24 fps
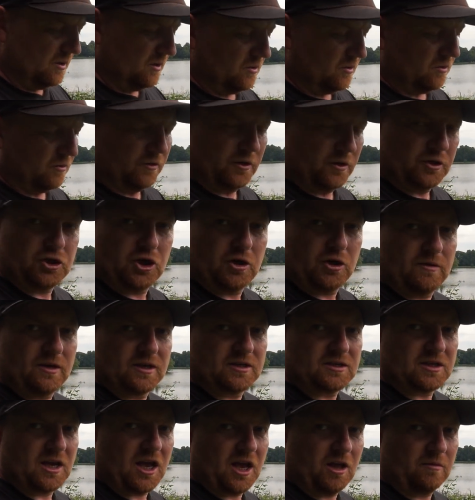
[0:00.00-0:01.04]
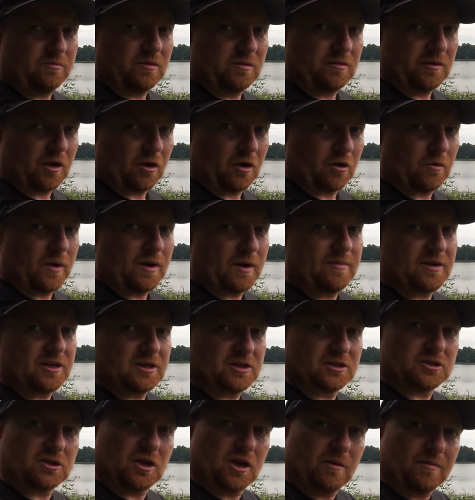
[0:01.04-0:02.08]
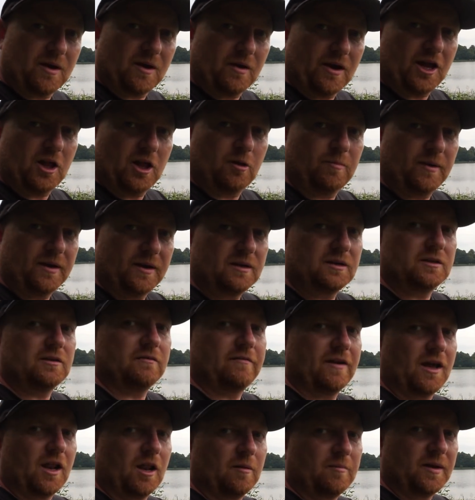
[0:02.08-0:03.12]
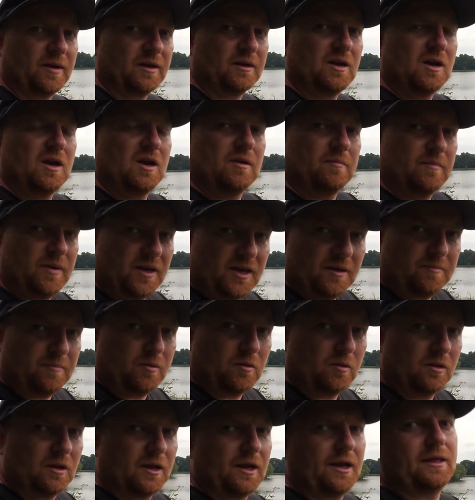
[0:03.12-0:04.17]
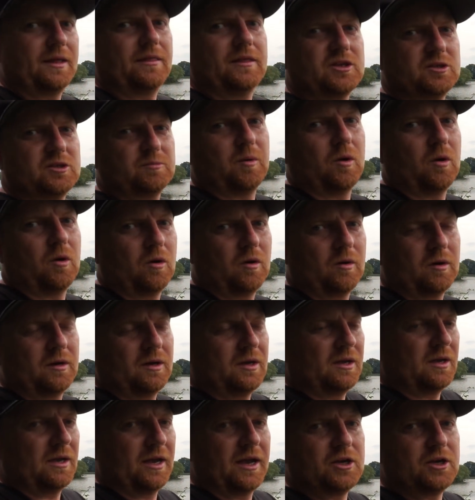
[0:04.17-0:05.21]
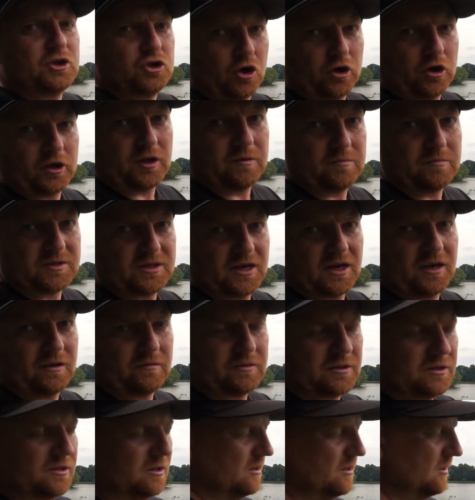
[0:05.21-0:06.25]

other juniors to help them along the way, because it's all about helping, developing people in the sport enjoy themselves.